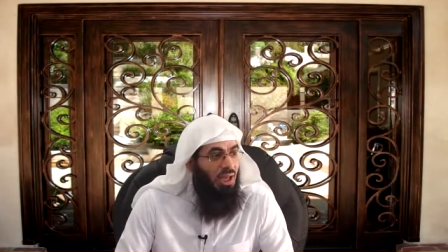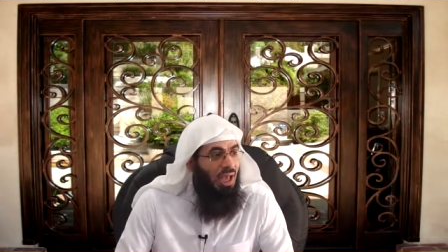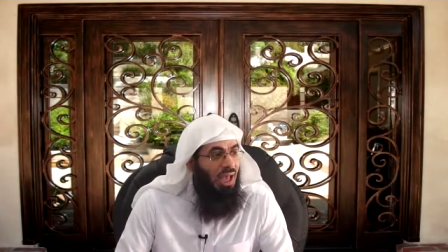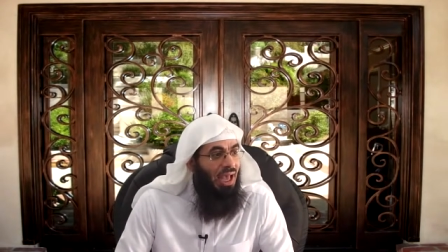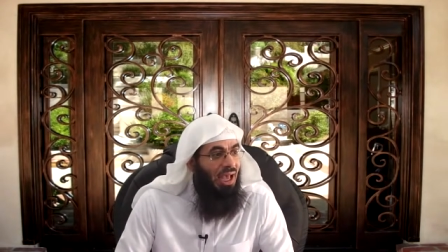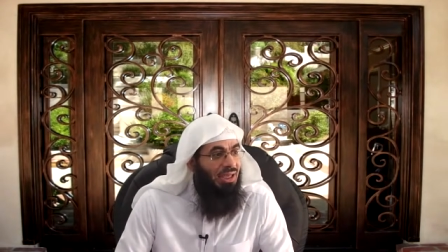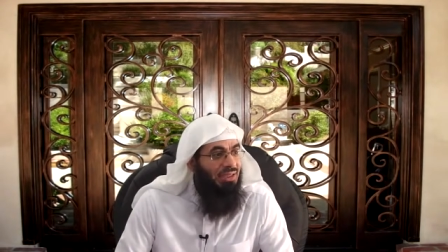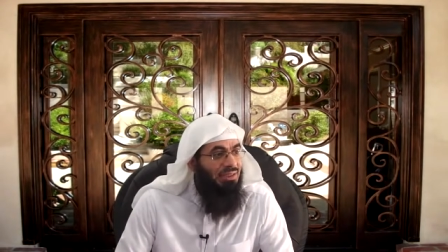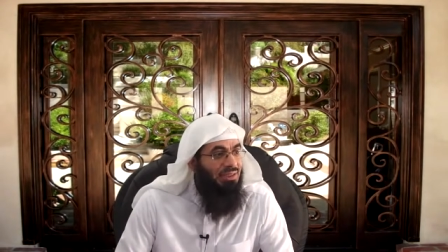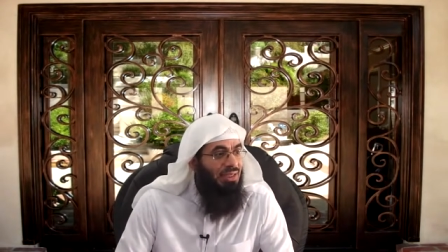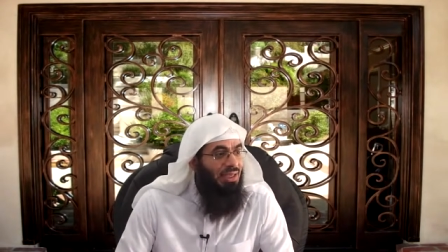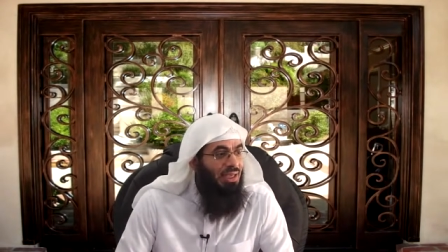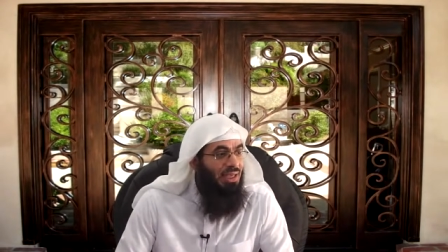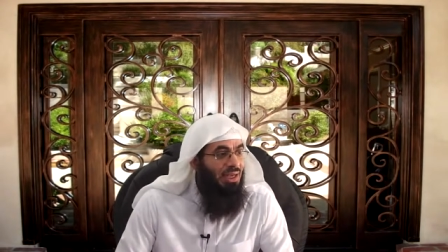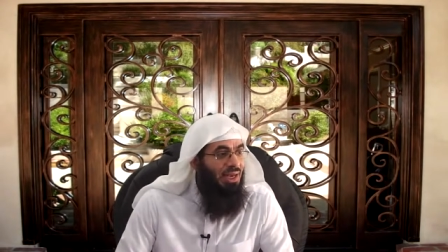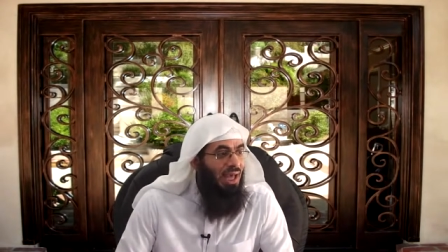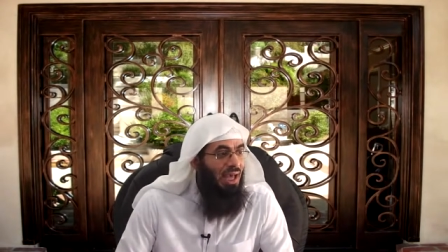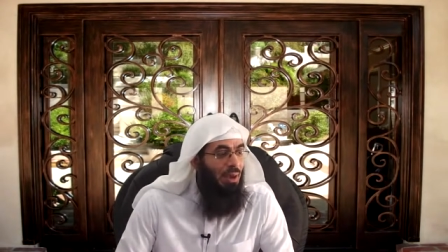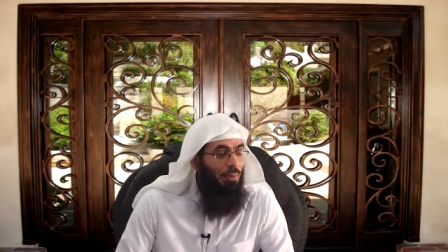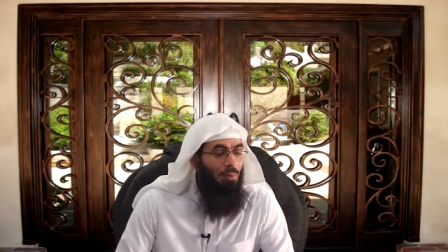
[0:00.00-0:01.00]
Has he
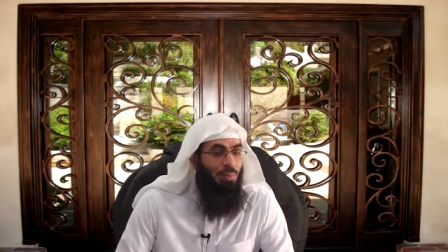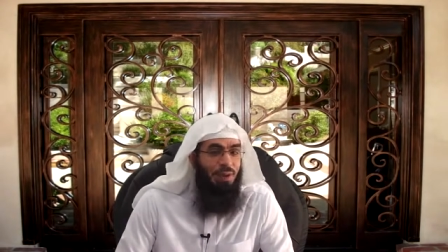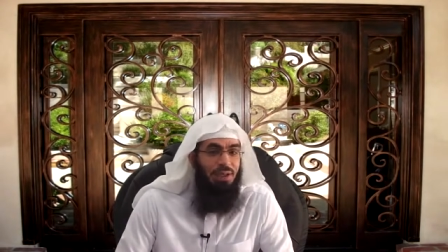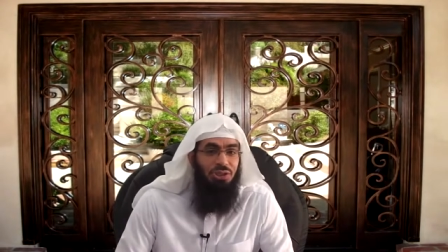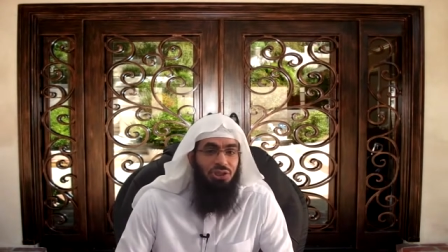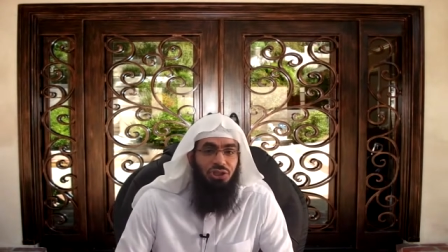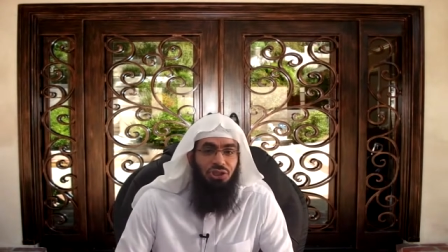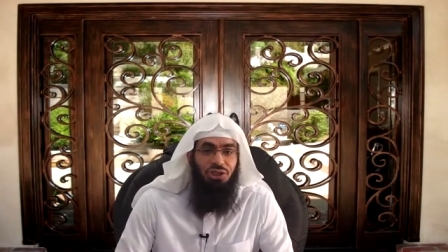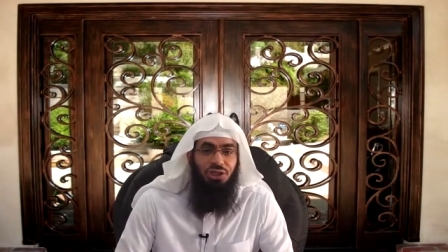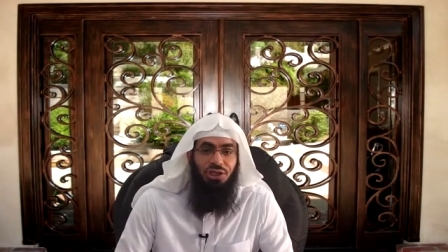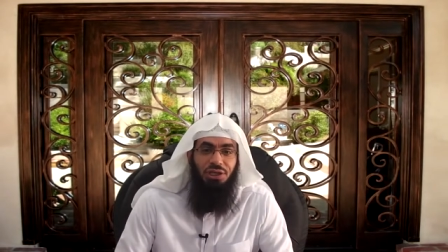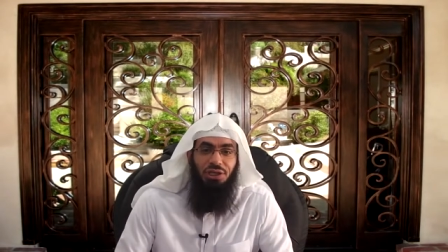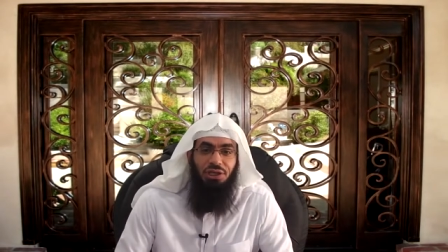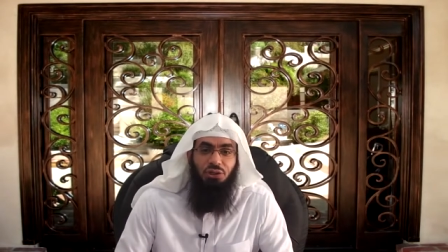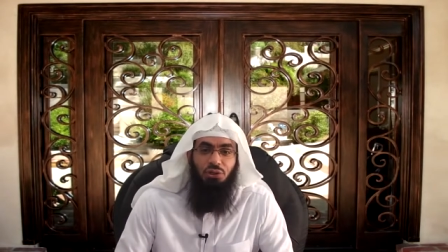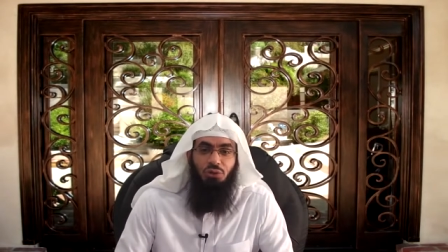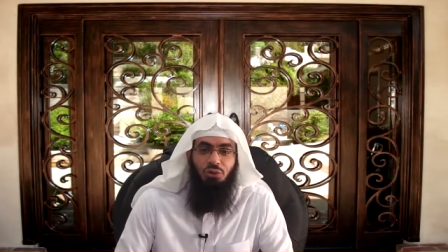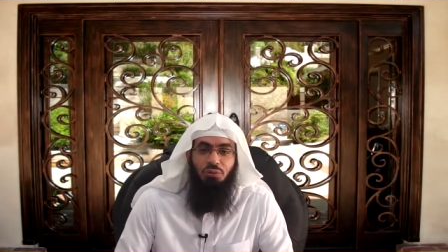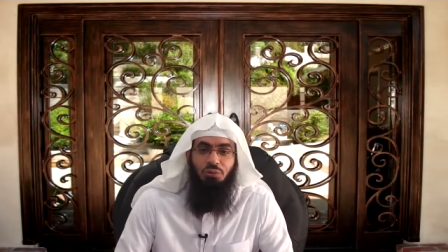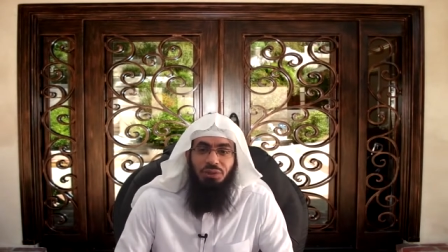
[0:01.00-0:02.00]
not been
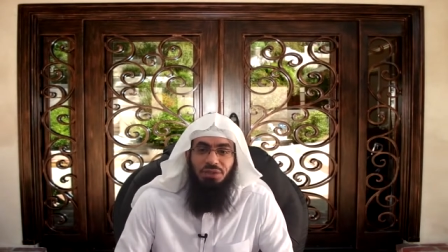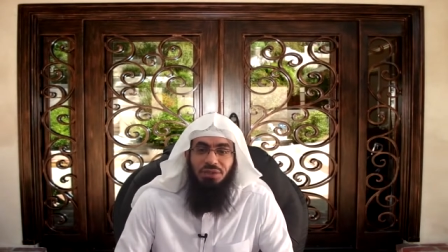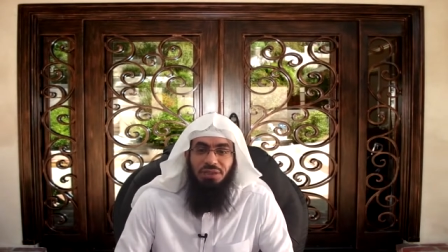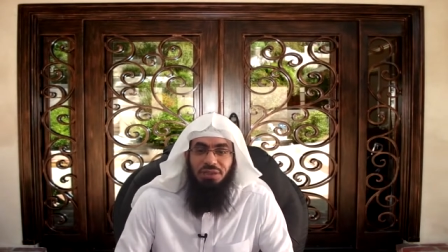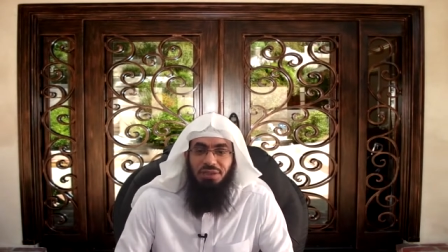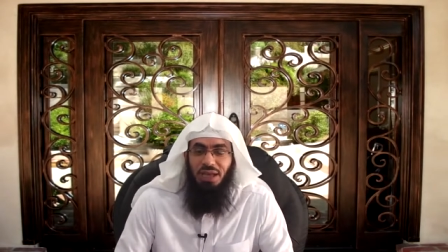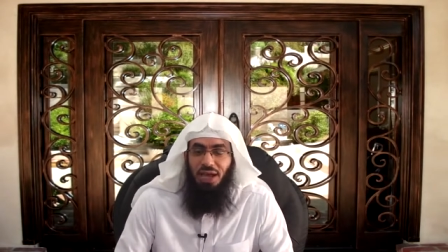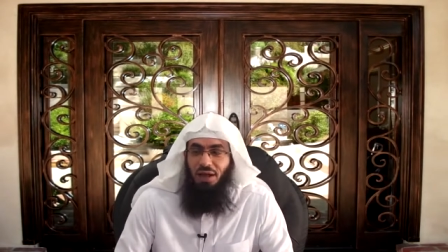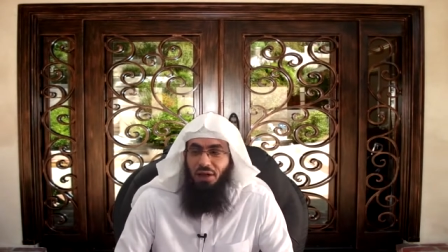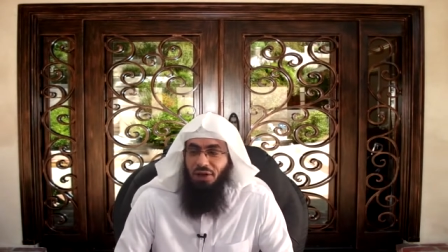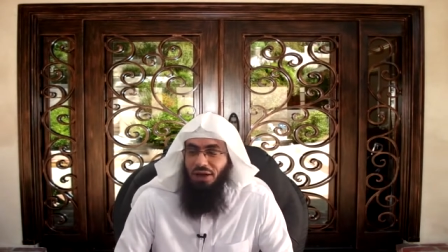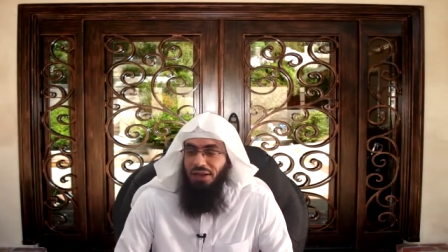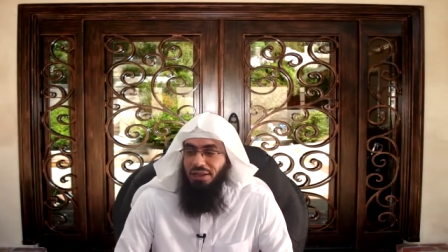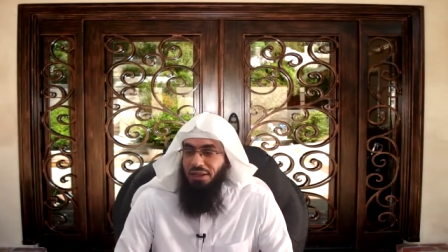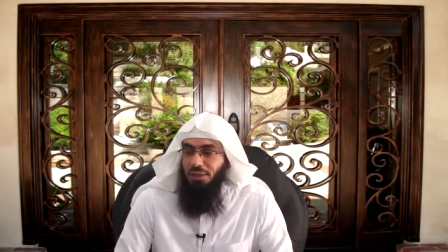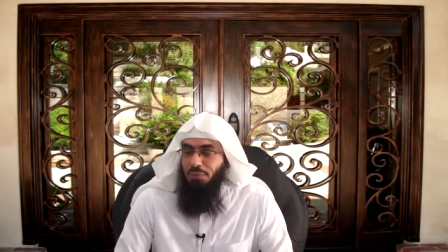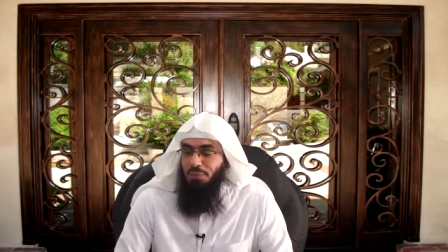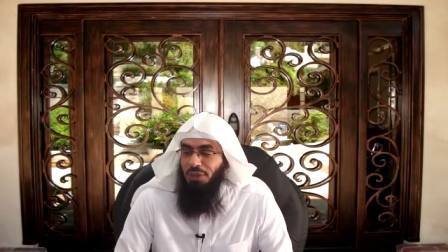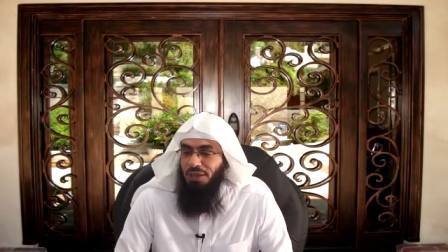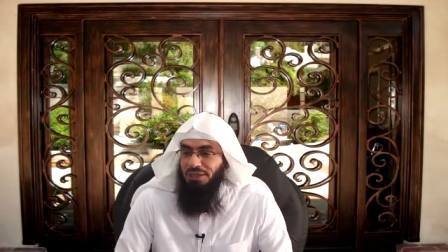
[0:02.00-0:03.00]
cheated who misses out on
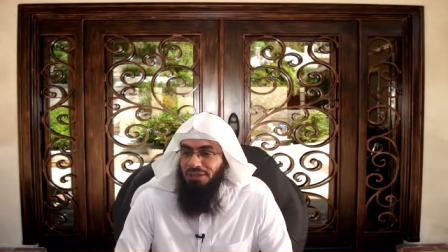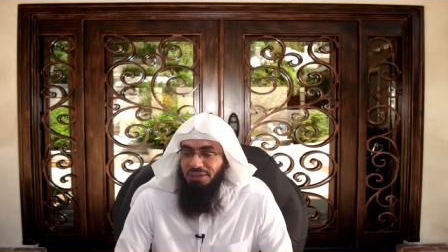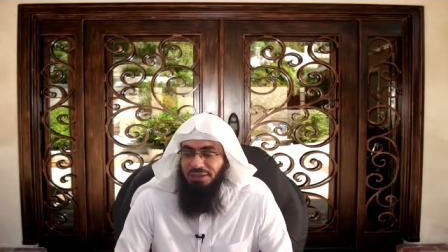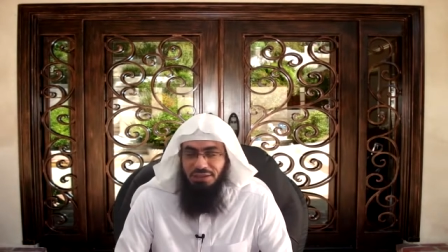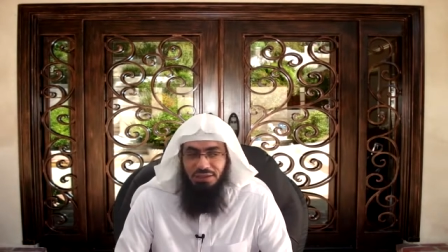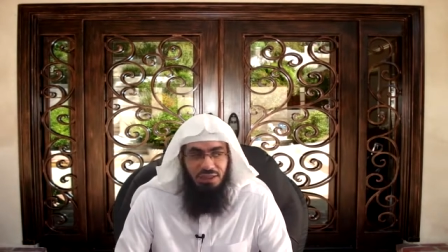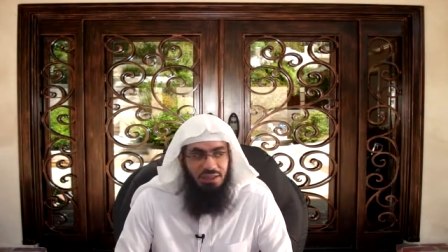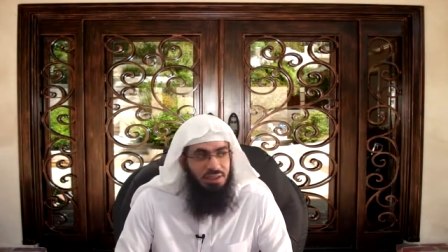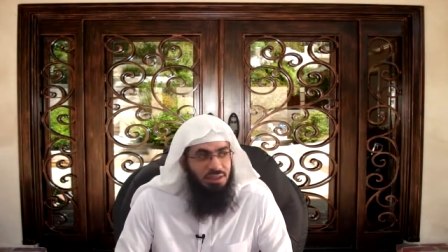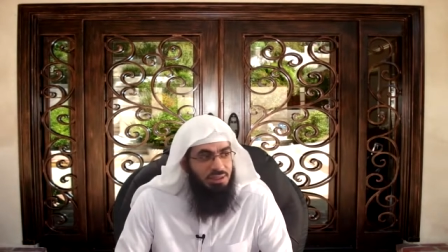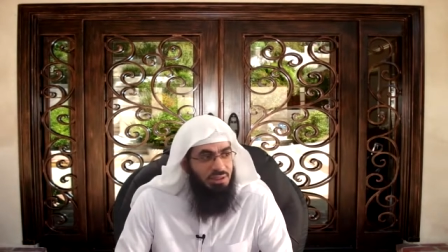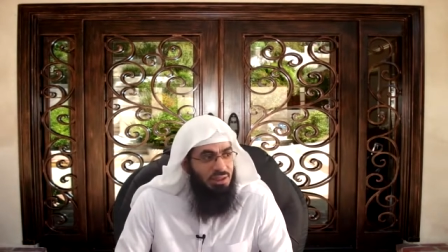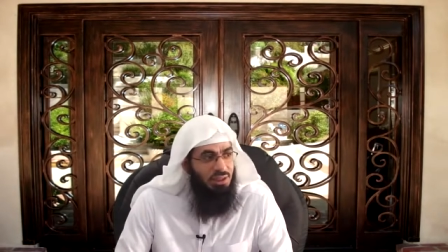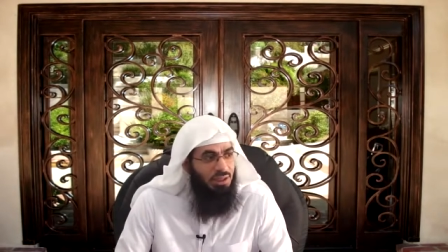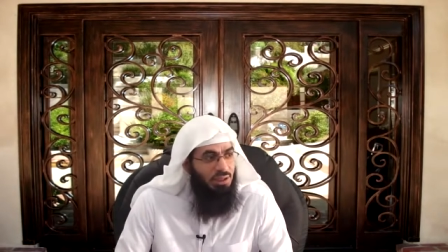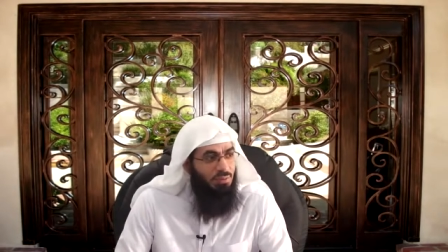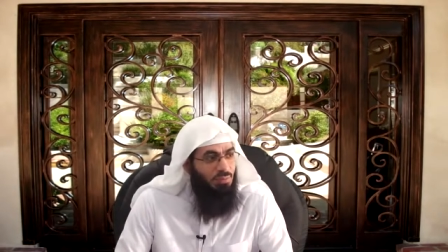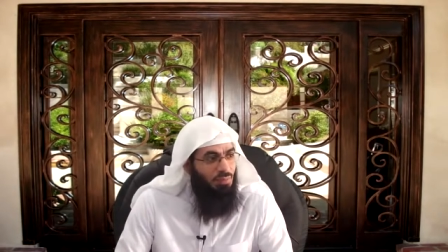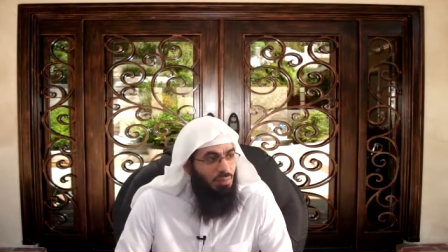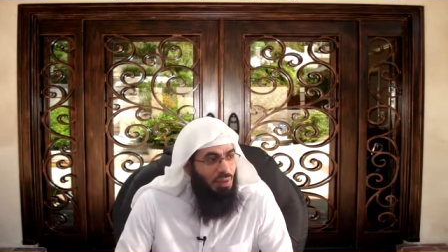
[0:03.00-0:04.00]
the blessings of this
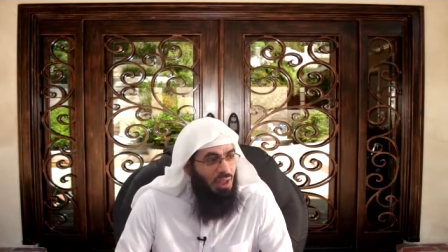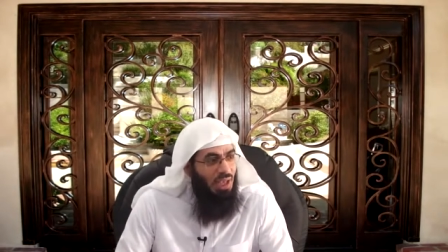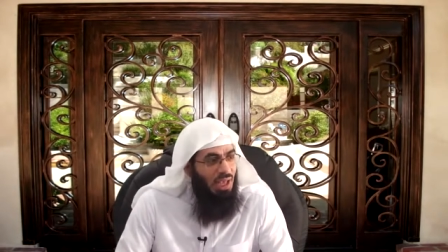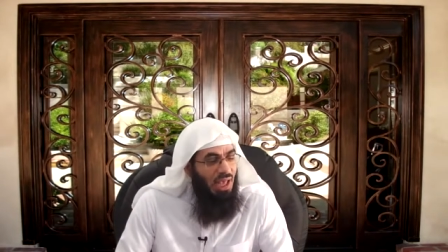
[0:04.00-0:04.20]
night?